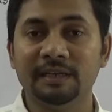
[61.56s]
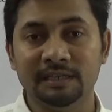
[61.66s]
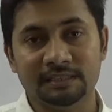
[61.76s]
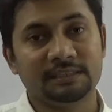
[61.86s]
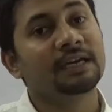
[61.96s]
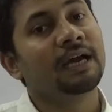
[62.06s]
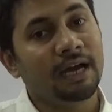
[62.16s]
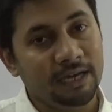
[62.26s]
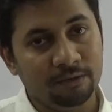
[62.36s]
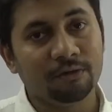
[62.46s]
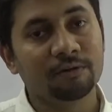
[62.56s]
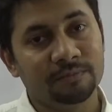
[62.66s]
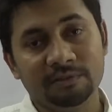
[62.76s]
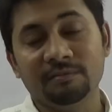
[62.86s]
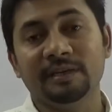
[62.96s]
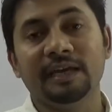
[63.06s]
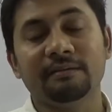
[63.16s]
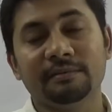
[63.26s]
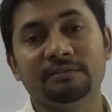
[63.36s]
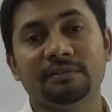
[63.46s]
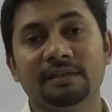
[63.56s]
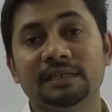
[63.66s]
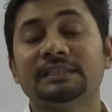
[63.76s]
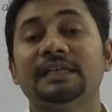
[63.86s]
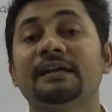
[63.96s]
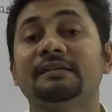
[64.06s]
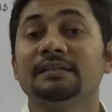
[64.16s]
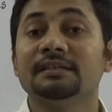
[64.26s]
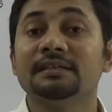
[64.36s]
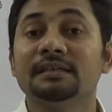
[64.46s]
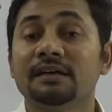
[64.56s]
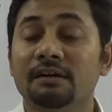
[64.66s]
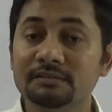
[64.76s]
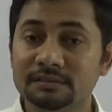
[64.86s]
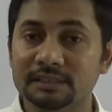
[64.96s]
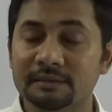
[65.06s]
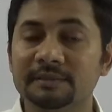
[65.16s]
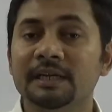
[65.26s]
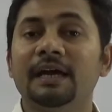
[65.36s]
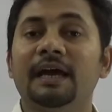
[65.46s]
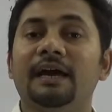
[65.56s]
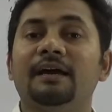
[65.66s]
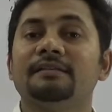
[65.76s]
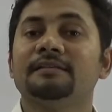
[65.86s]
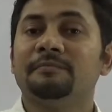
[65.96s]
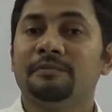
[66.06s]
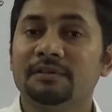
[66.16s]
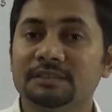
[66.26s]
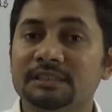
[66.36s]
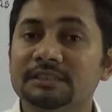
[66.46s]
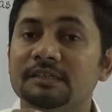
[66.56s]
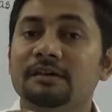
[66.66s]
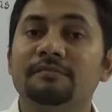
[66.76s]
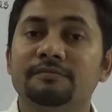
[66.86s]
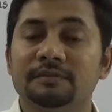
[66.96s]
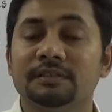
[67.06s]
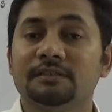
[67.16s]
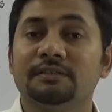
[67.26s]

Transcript: playlist I hope you'll be able to understand the concept and the process of the,